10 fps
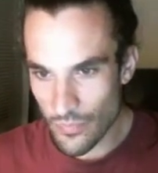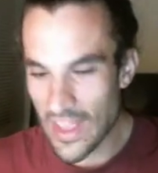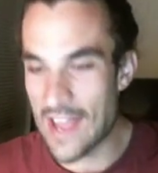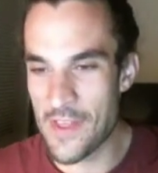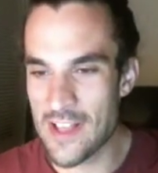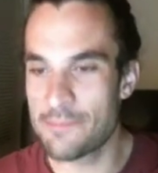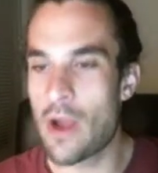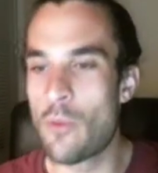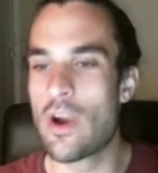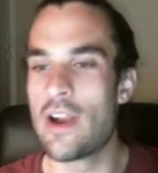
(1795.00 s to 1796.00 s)
and that's
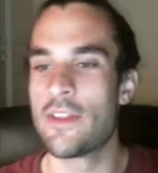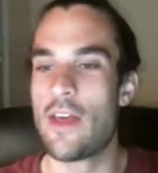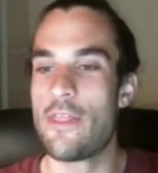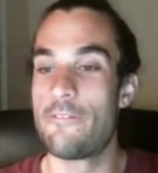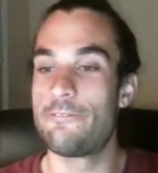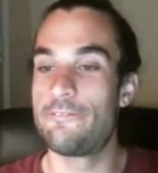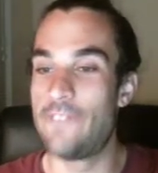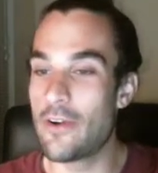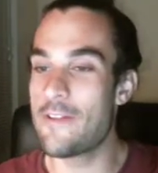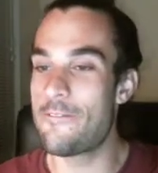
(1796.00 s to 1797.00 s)
by wearing the
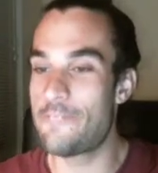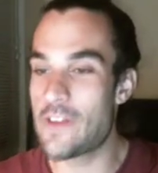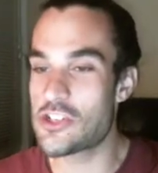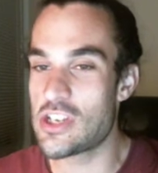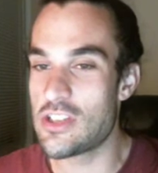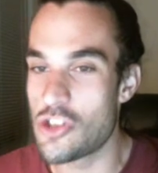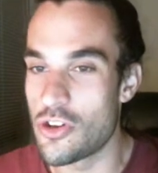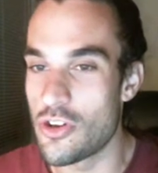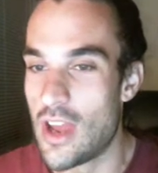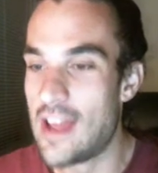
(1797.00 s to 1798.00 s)
very fetching
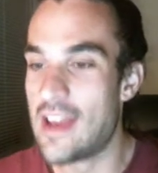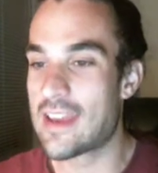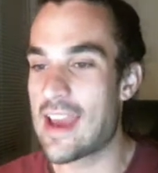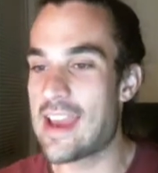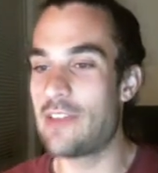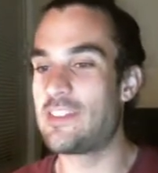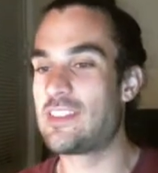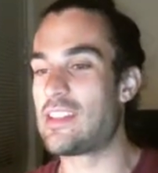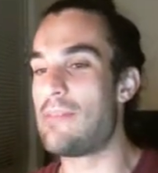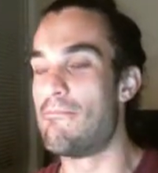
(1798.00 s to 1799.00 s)
new
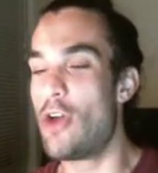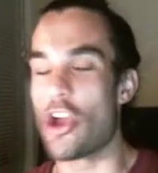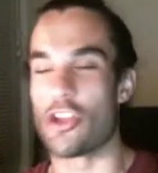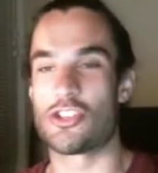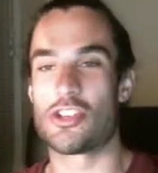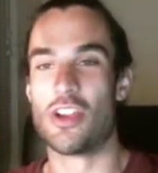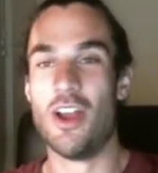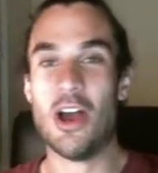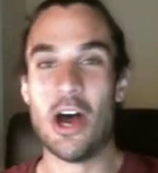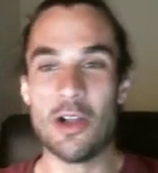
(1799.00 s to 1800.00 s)
KFC merch.
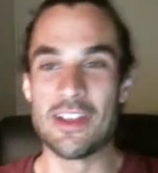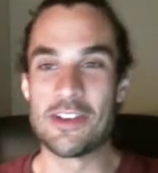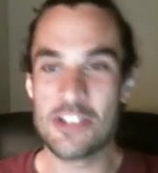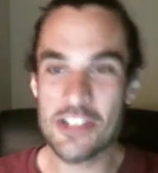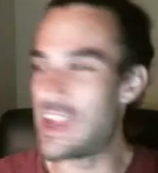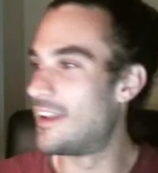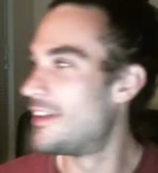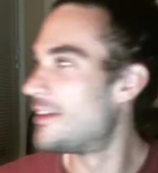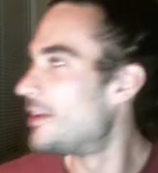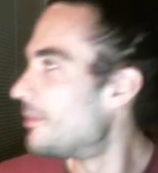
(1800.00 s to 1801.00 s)
Holy shit.
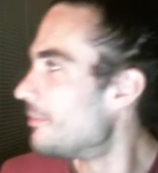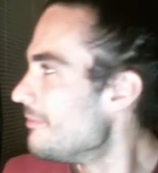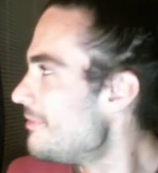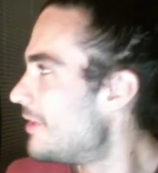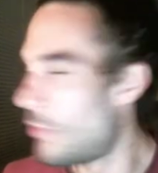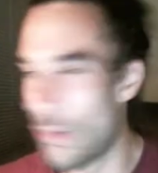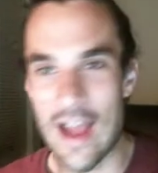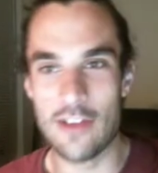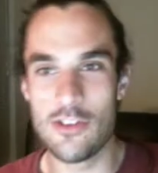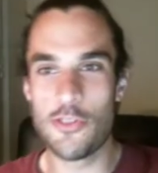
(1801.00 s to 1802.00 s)

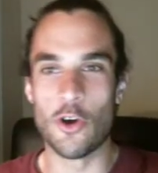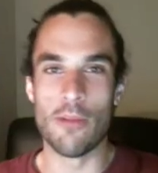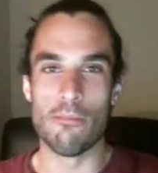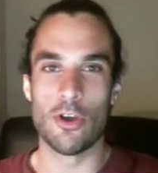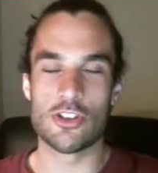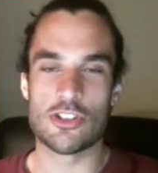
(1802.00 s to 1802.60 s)
Wow, you thought merch